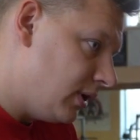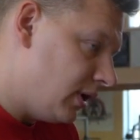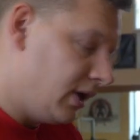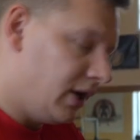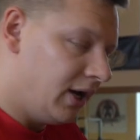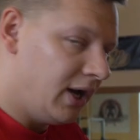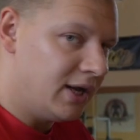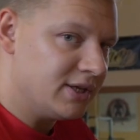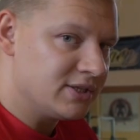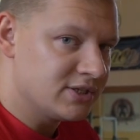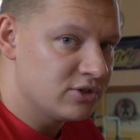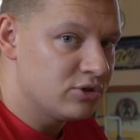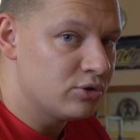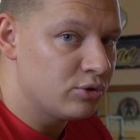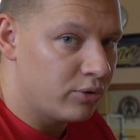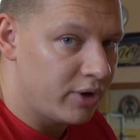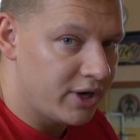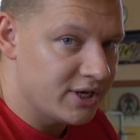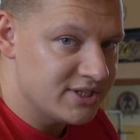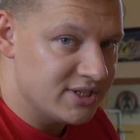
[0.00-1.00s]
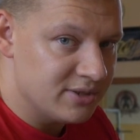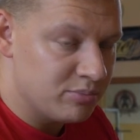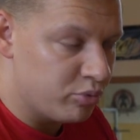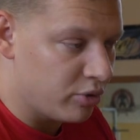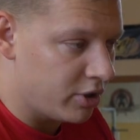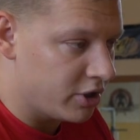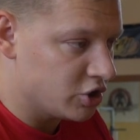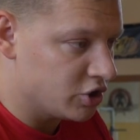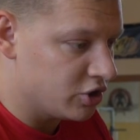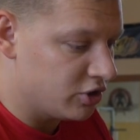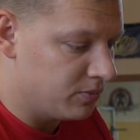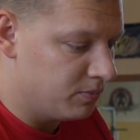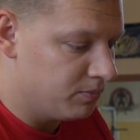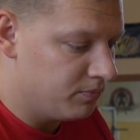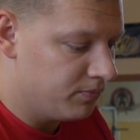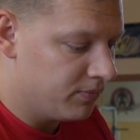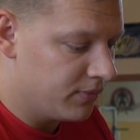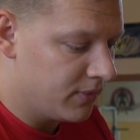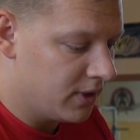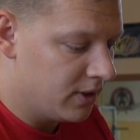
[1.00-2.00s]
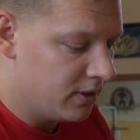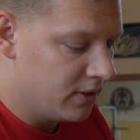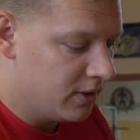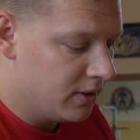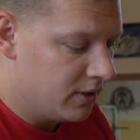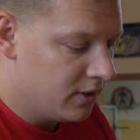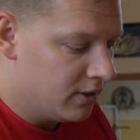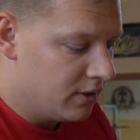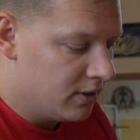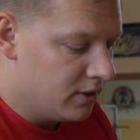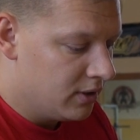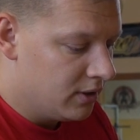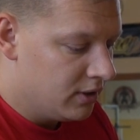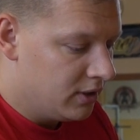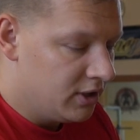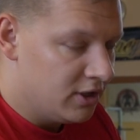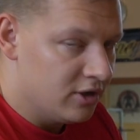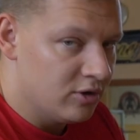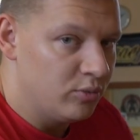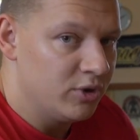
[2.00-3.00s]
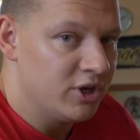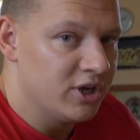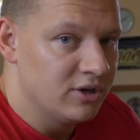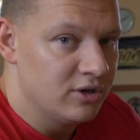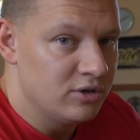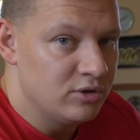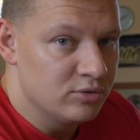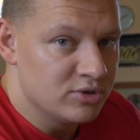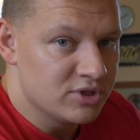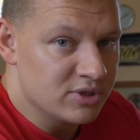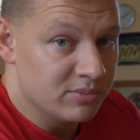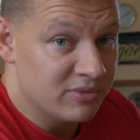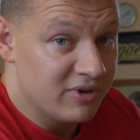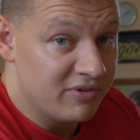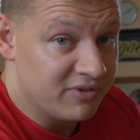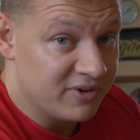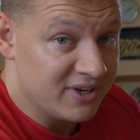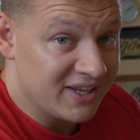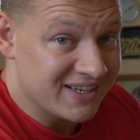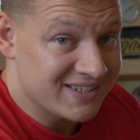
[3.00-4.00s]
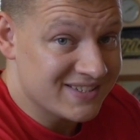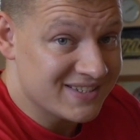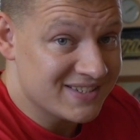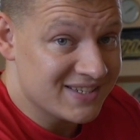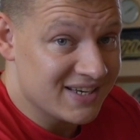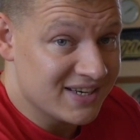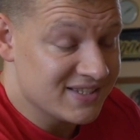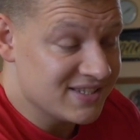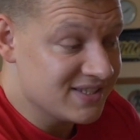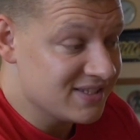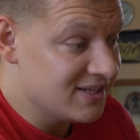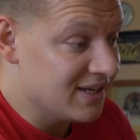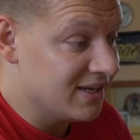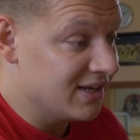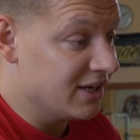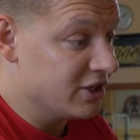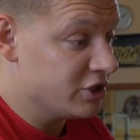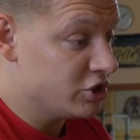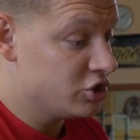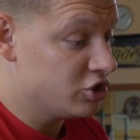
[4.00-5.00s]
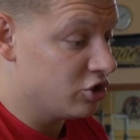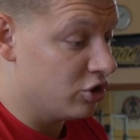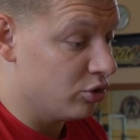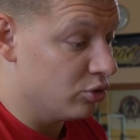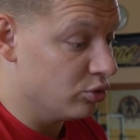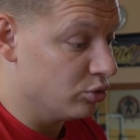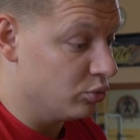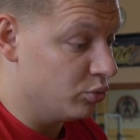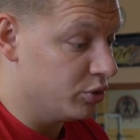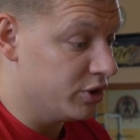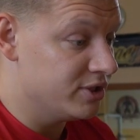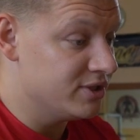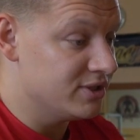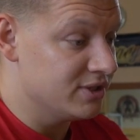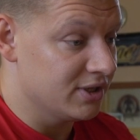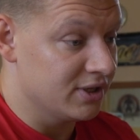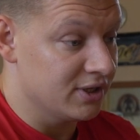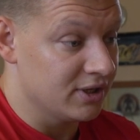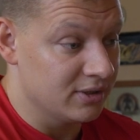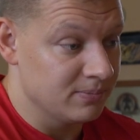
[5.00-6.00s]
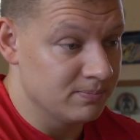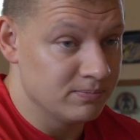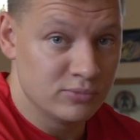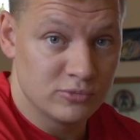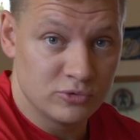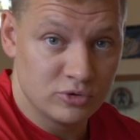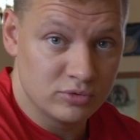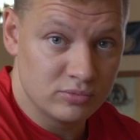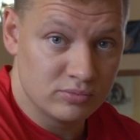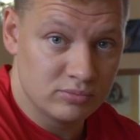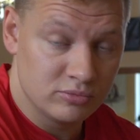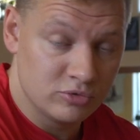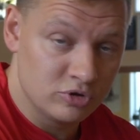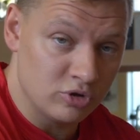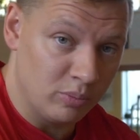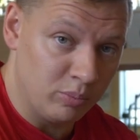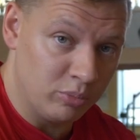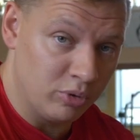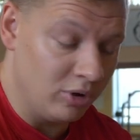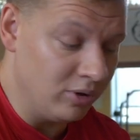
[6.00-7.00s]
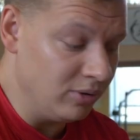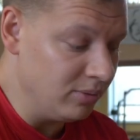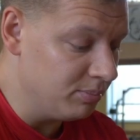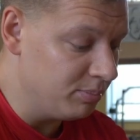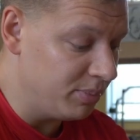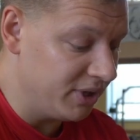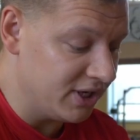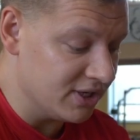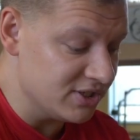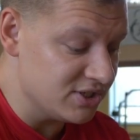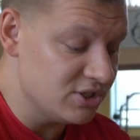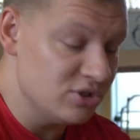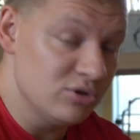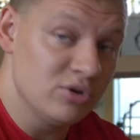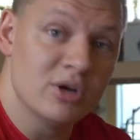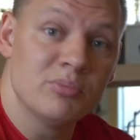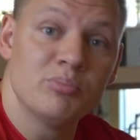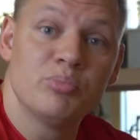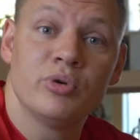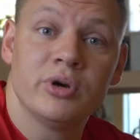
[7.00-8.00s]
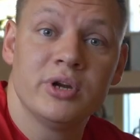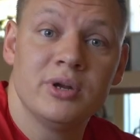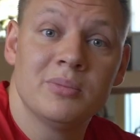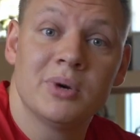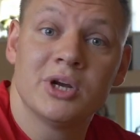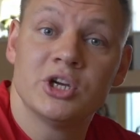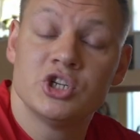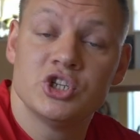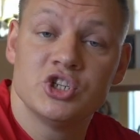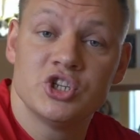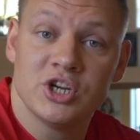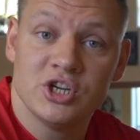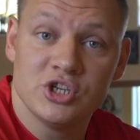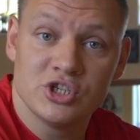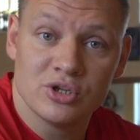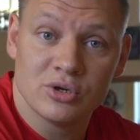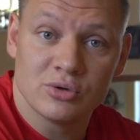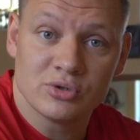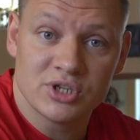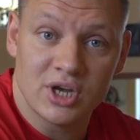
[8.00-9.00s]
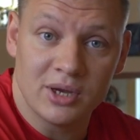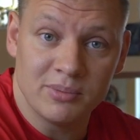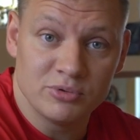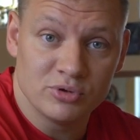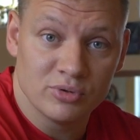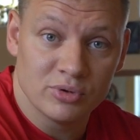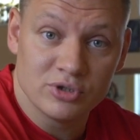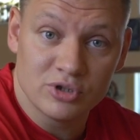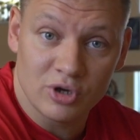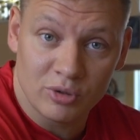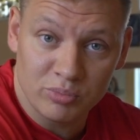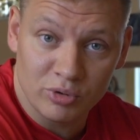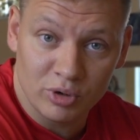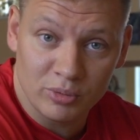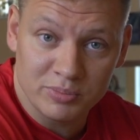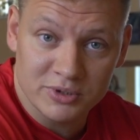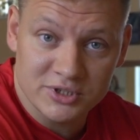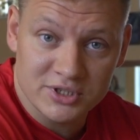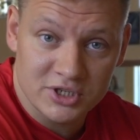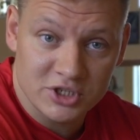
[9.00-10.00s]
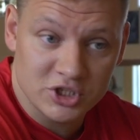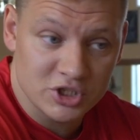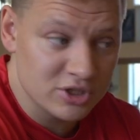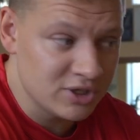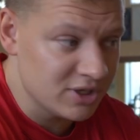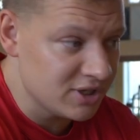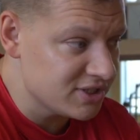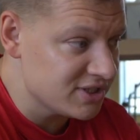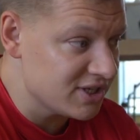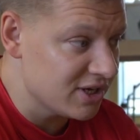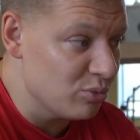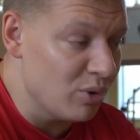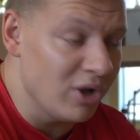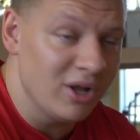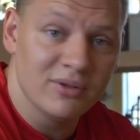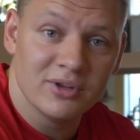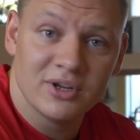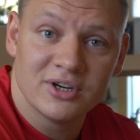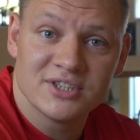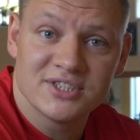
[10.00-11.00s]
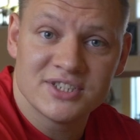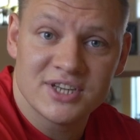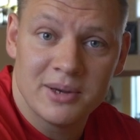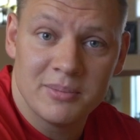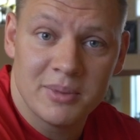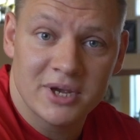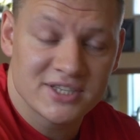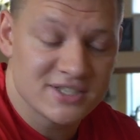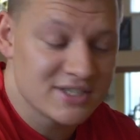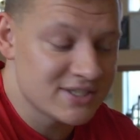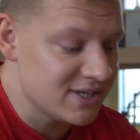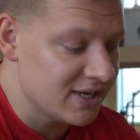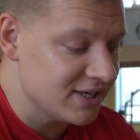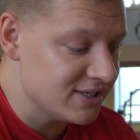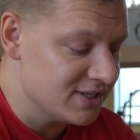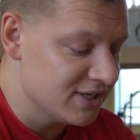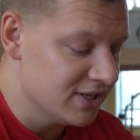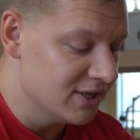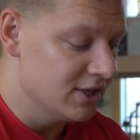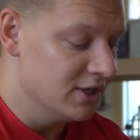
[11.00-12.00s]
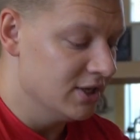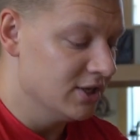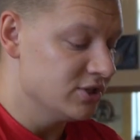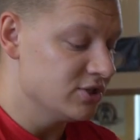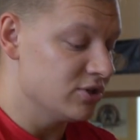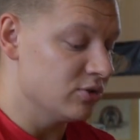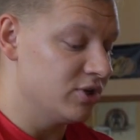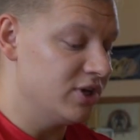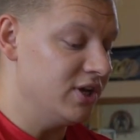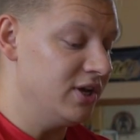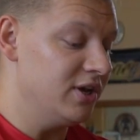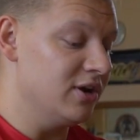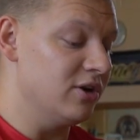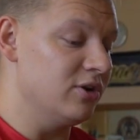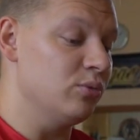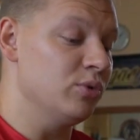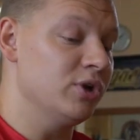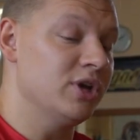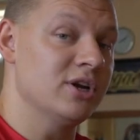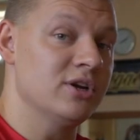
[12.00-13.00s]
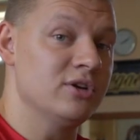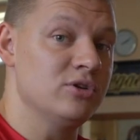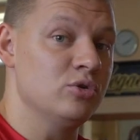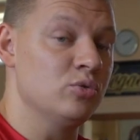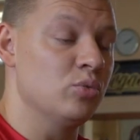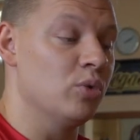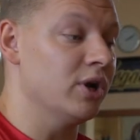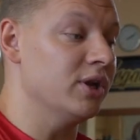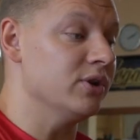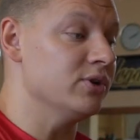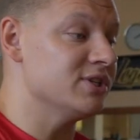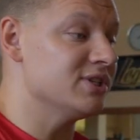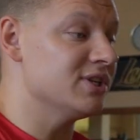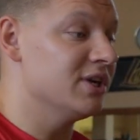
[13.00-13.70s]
That's crazy pressure. Here we're gonna do some different exercises than I showed with top roll, because you can pretty much change those up to a top roll position and say, well, they're the same exercise. So here we're gonna do one